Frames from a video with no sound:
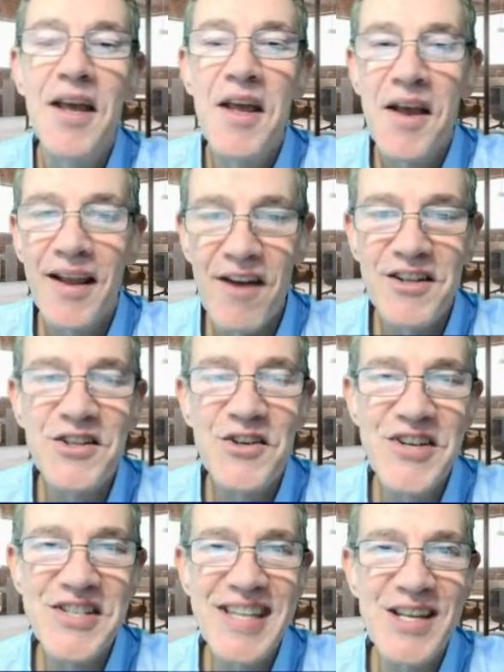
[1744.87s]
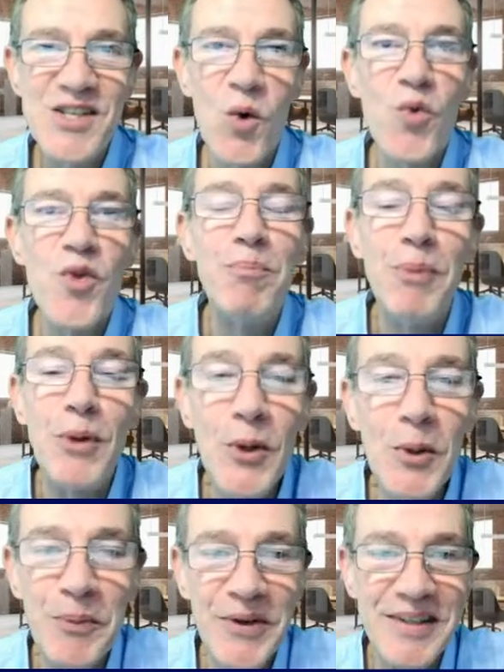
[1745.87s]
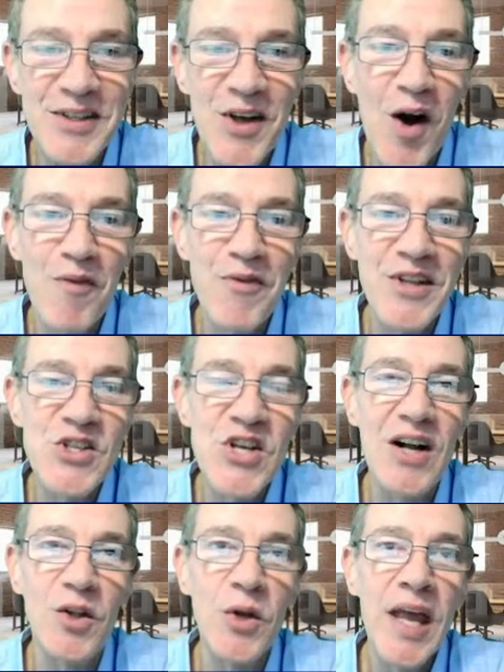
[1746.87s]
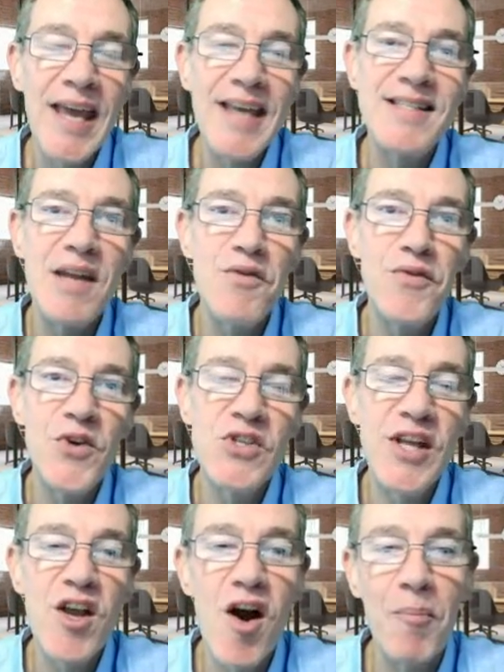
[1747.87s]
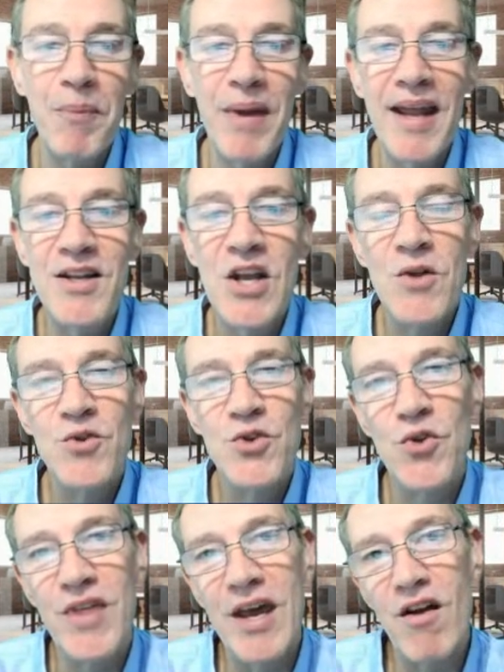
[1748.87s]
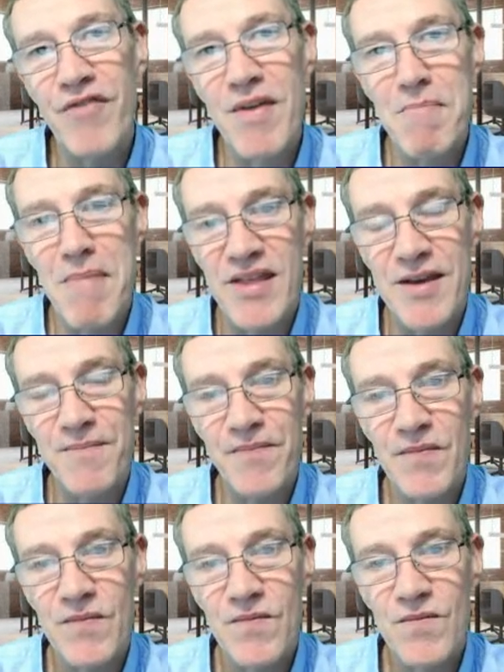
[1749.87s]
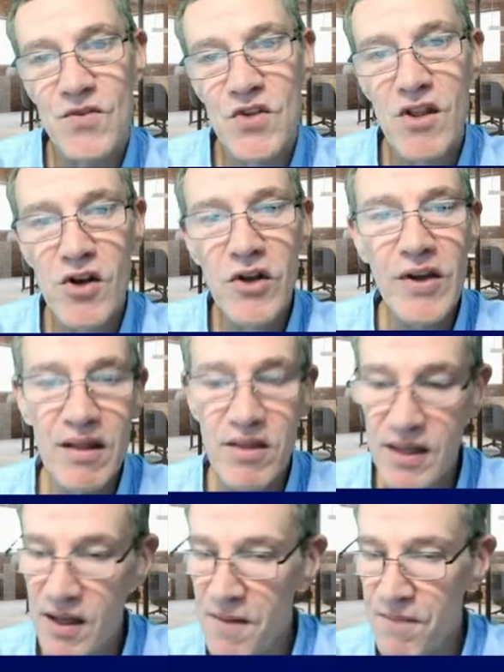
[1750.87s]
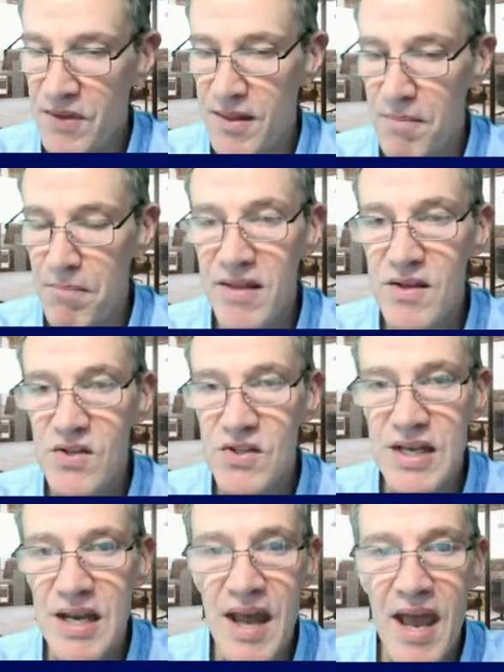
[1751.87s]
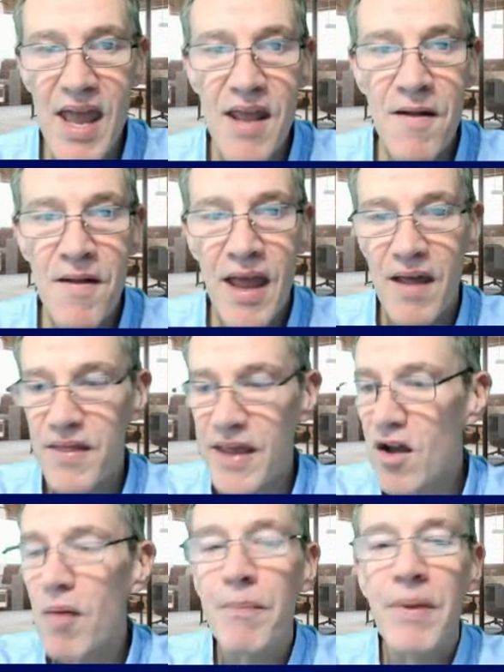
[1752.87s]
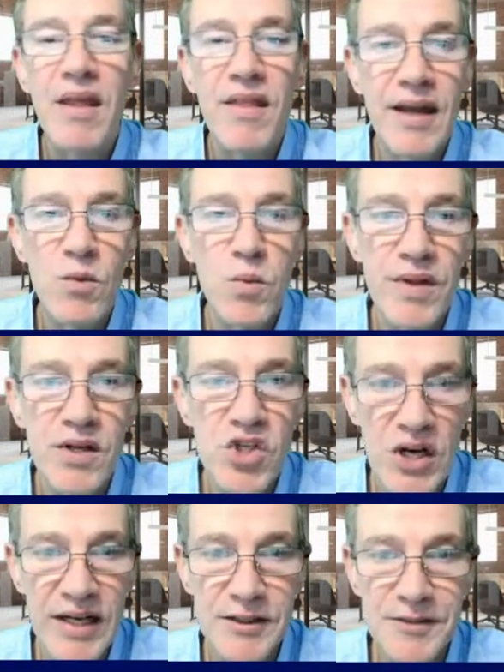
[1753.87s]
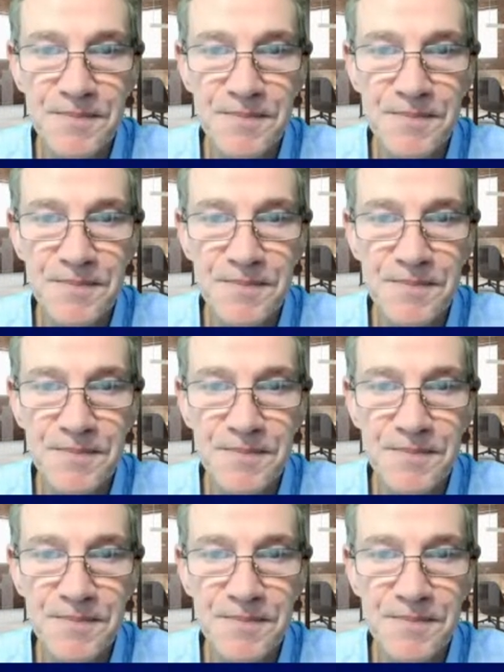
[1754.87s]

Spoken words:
characteristics, or the blueprint of the child, is then firstly compared to that of the mother. So they look at the mother's DNA and they compare that with a child.